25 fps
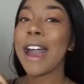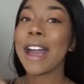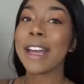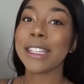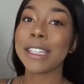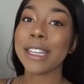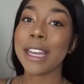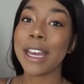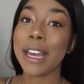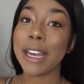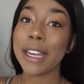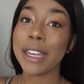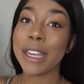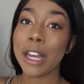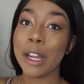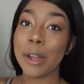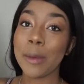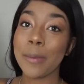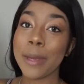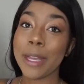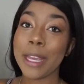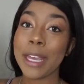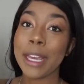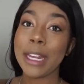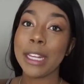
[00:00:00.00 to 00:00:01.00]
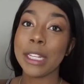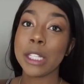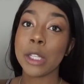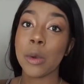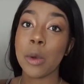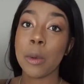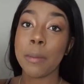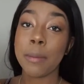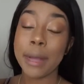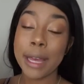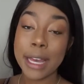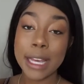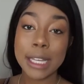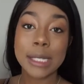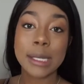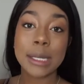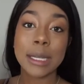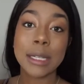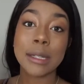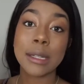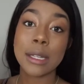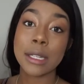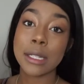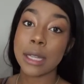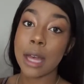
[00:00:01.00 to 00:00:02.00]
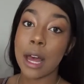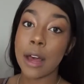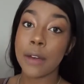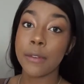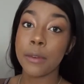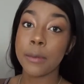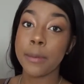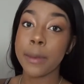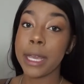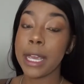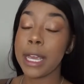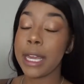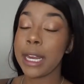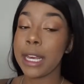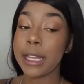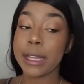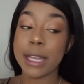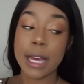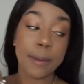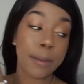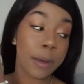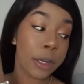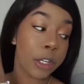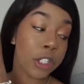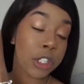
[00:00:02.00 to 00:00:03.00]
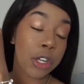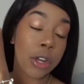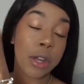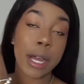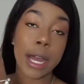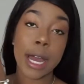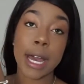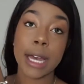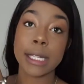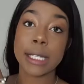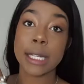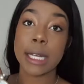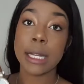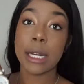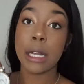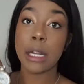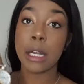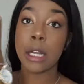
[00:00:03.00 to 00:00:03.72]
I had to get a yellow bikini to replace the Zaful bikini that I'm gonna show you guys in